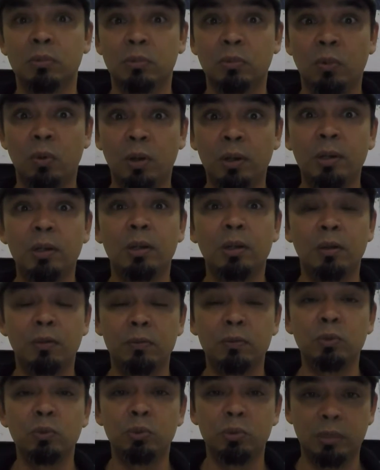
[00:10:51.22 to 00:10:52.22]
Quite a lot of
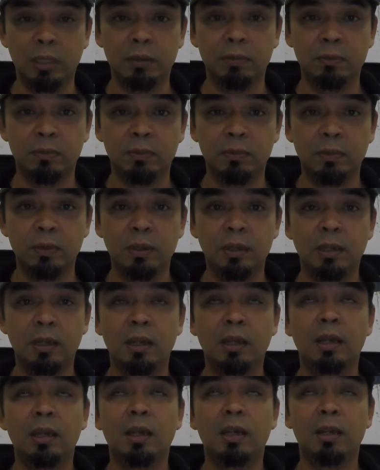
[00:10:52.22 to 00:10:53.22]
new stuff.
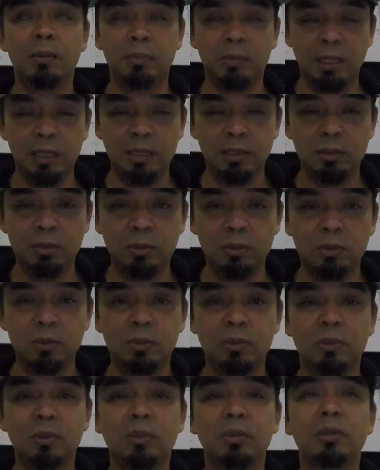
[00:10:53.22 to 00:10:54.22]
I'm telling you,
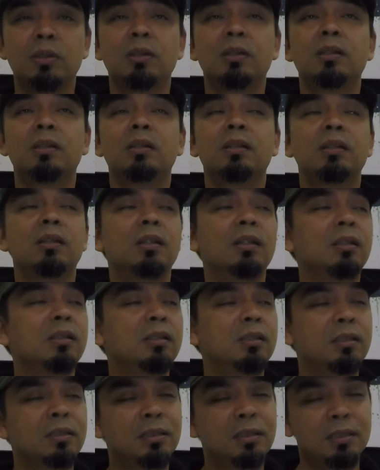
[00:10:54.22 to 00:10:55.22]
there's
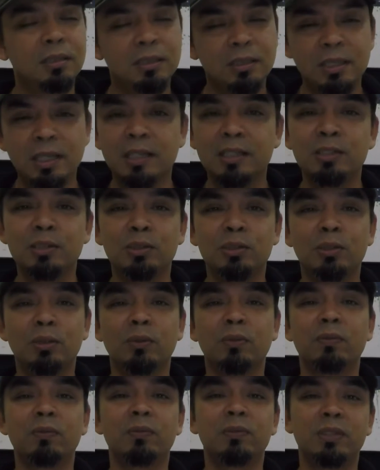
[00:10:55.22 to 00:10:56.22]
tons
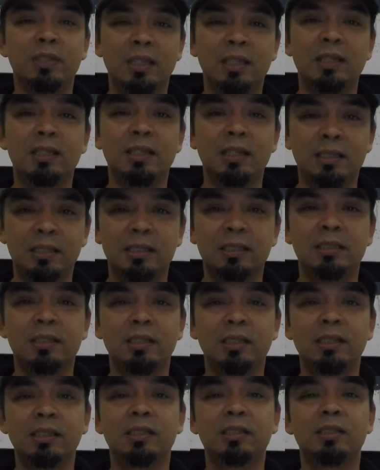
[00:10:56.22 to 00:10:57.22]
of scale
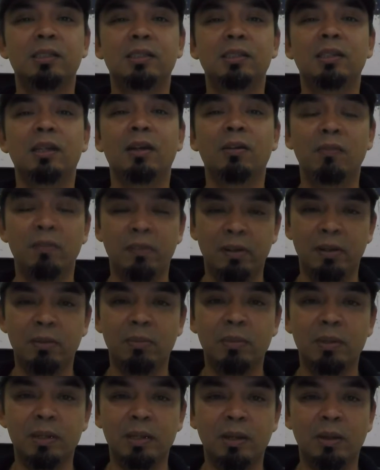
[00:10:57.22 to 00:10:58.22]
accessories
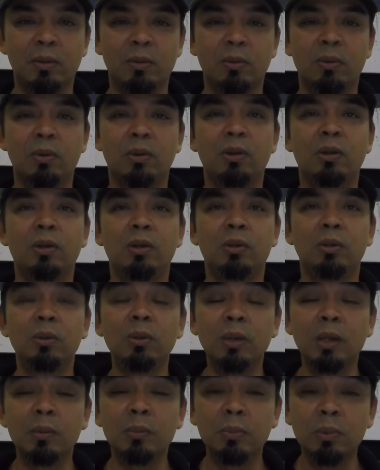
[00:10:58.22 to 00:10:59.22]
available now. You
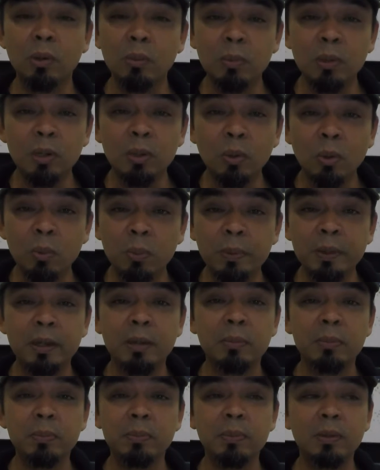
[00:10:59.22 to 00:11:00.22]
can probably open
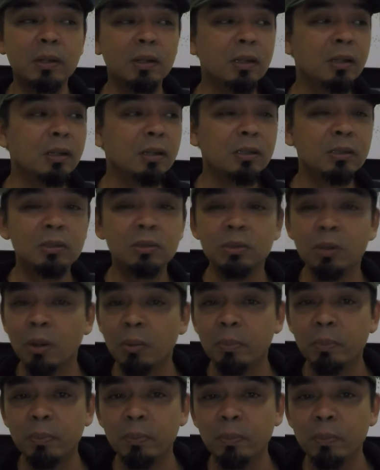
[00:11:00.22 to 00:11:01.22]
up a shop,
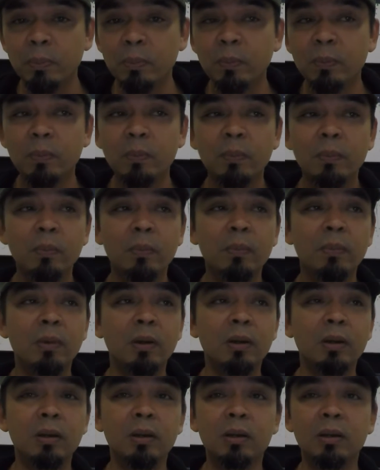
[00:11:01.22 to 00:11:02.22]

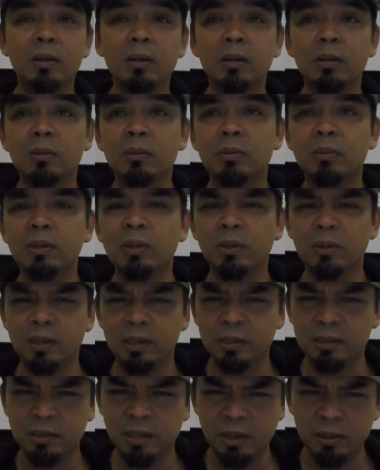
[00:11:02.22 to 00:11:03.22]
what do you call
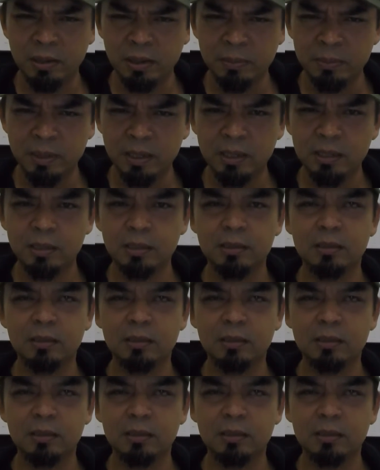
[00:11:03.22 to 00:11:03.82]
that, diorama?